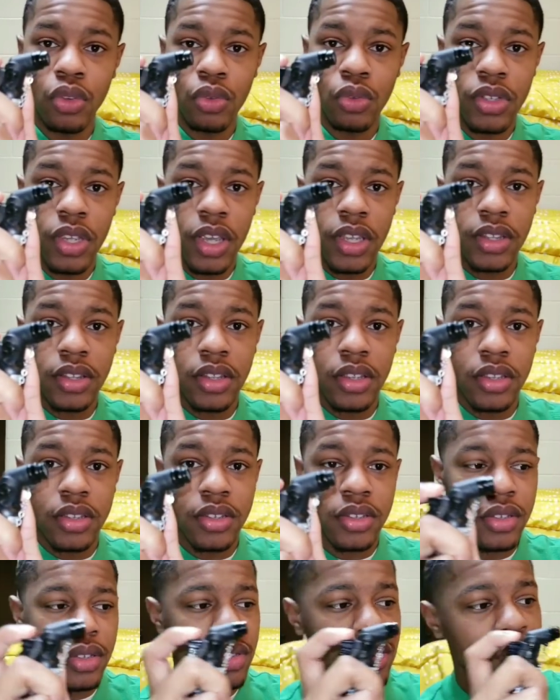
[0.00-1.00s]
You take
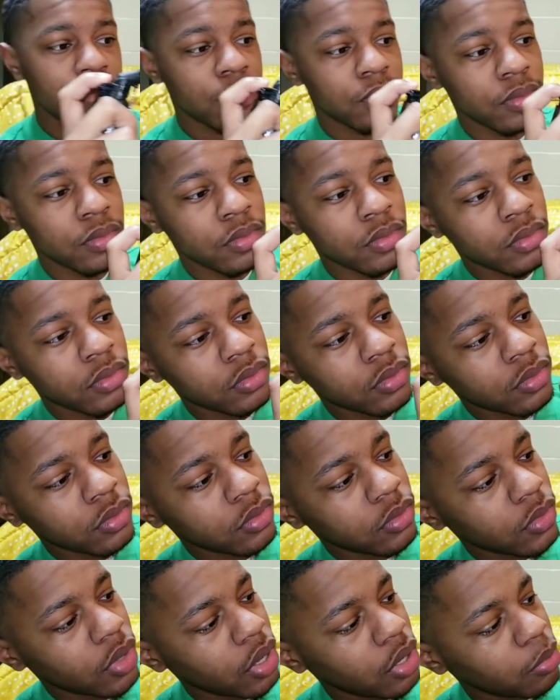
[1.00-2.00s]
this
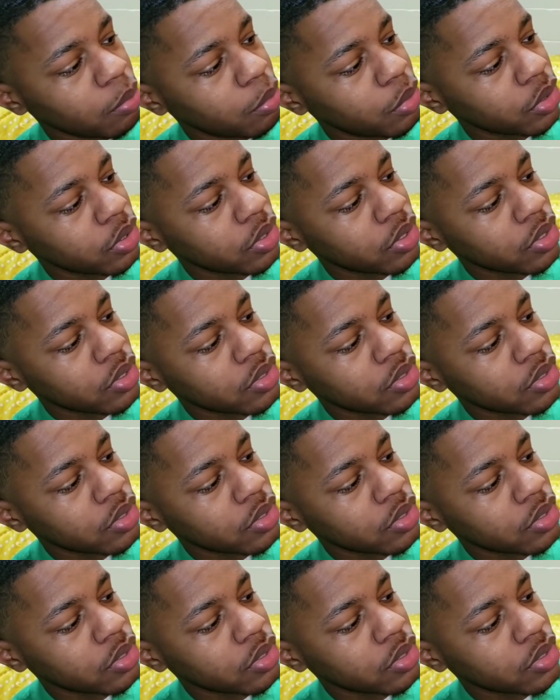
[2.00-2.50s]
and you put